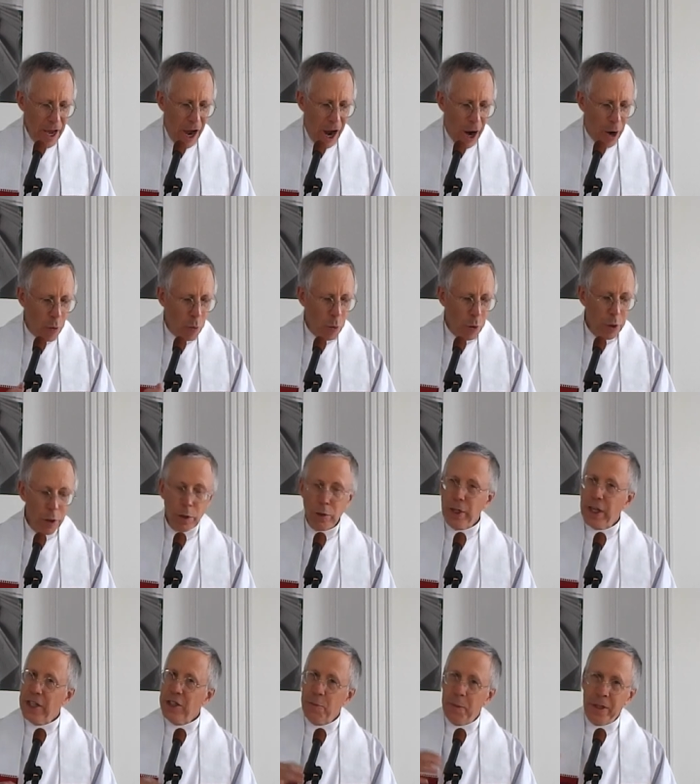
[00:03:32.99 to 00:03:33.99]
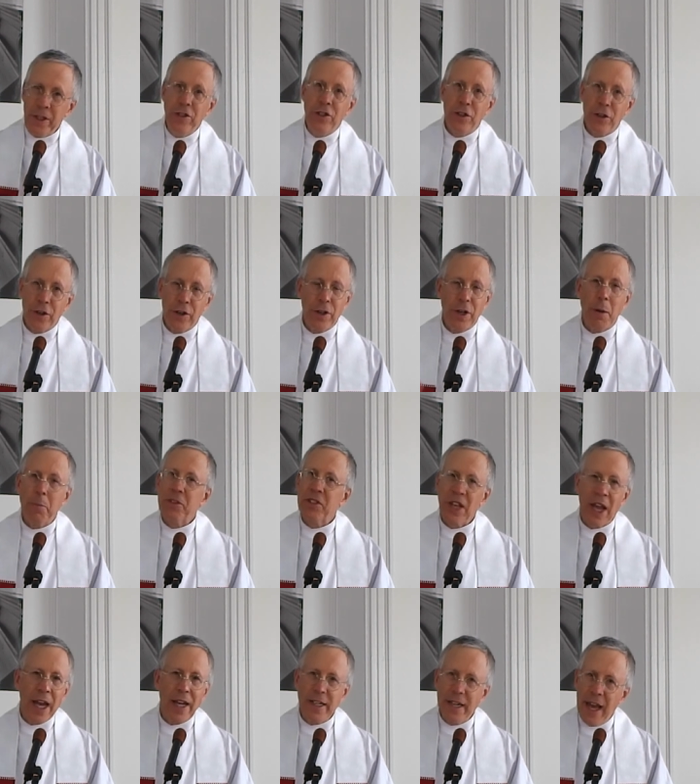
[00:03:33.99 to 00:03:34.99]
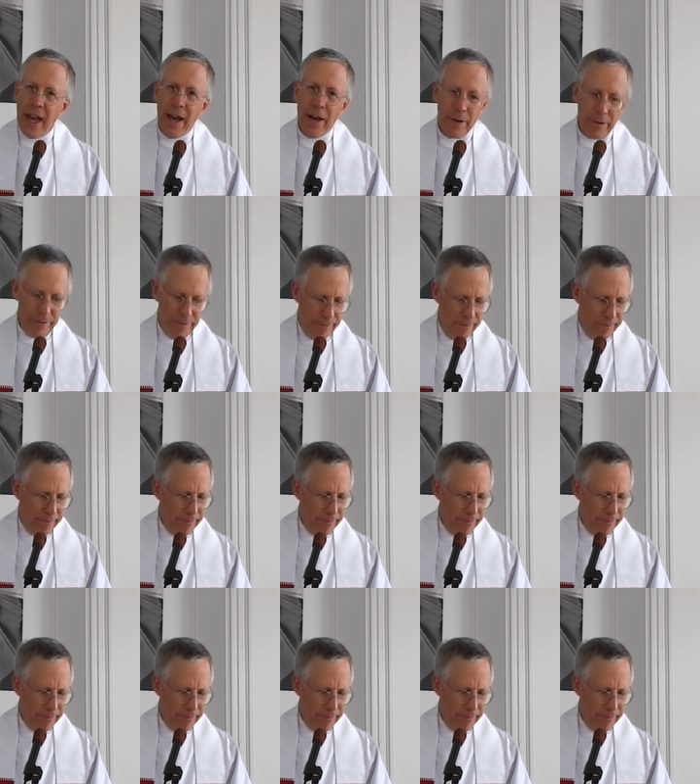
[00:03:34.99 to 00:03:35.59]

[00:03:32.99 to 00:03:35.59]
our world has been turned upside down